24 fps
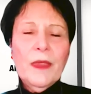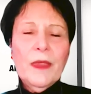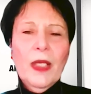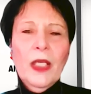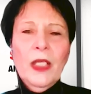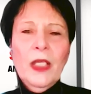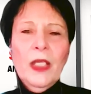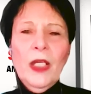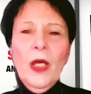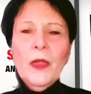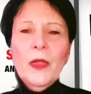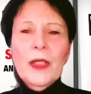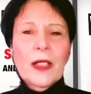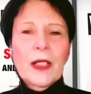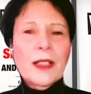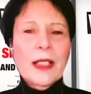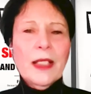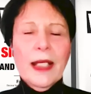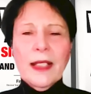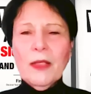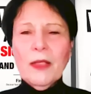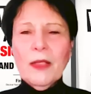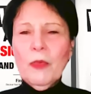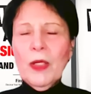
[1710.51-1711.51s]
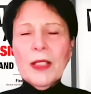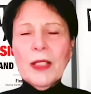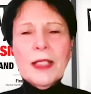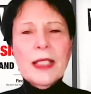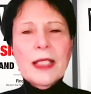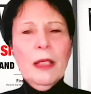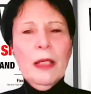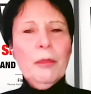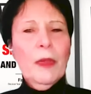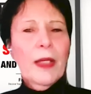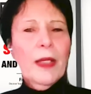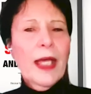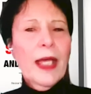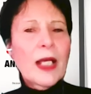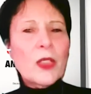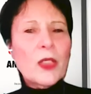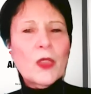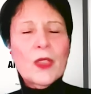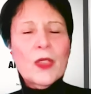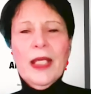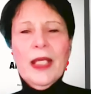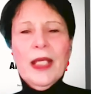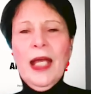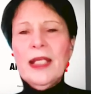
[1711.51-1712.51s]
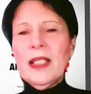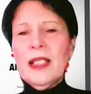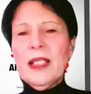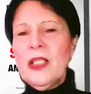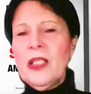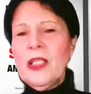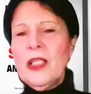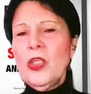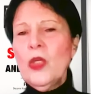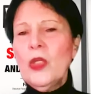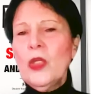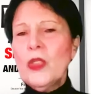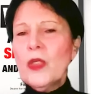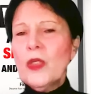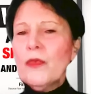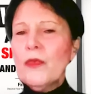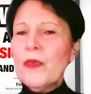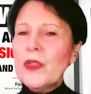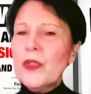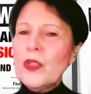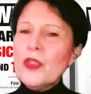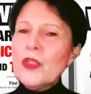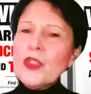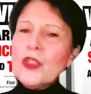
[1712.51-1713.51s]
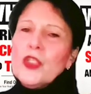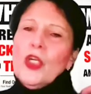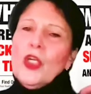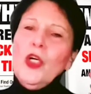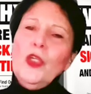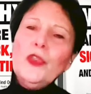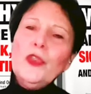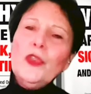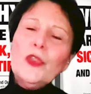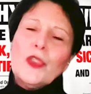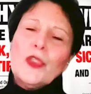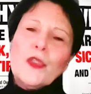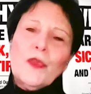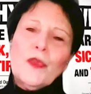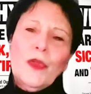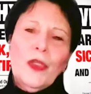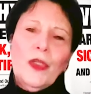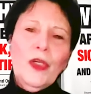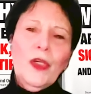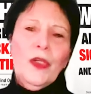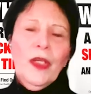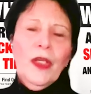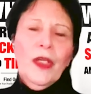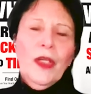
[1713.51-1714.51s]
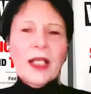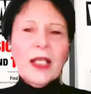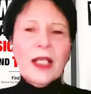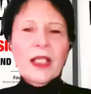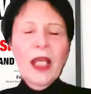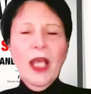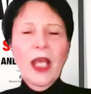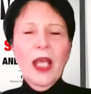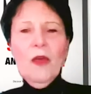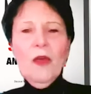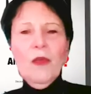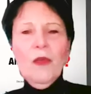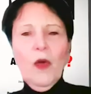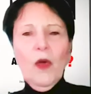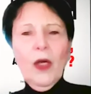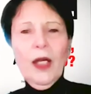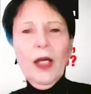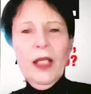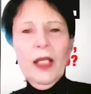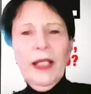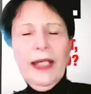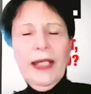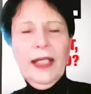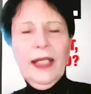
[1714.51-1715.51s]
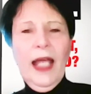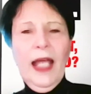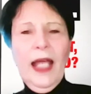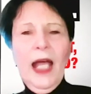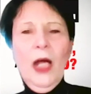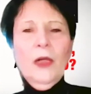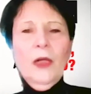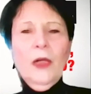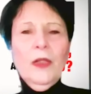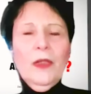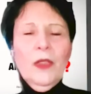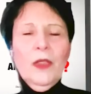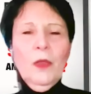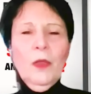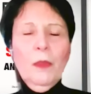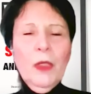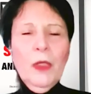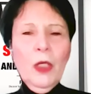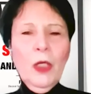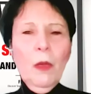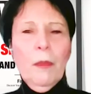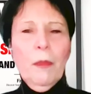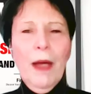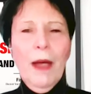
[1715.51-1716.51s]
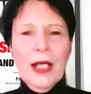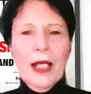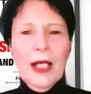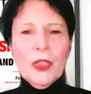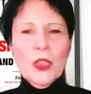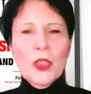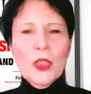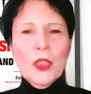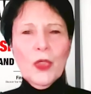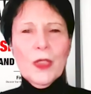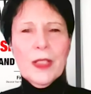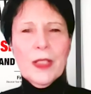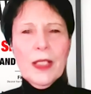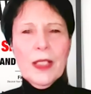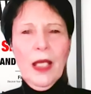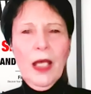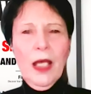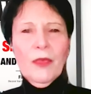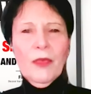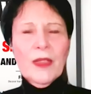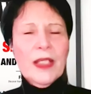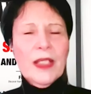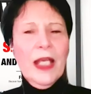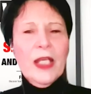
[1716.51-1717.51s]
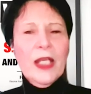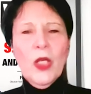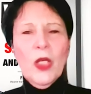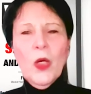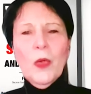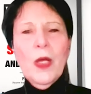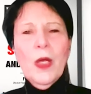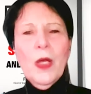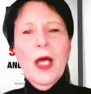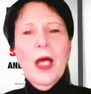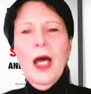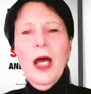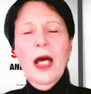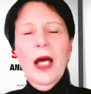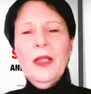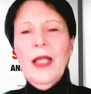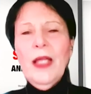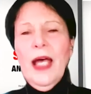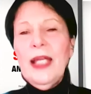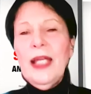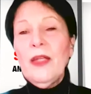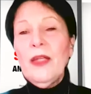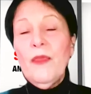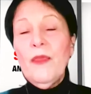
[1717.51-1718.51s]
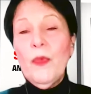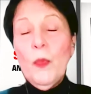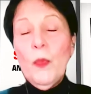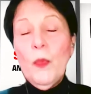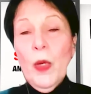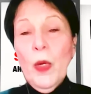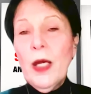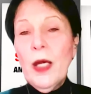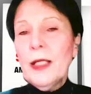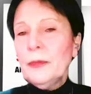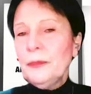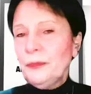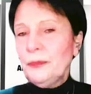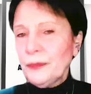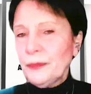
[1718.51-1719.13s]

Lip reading: You know, there's like real simple exercises that you can do for your shoulders, for your neck, for like, and how you, you know, posture yourself. Cause I know a lot of where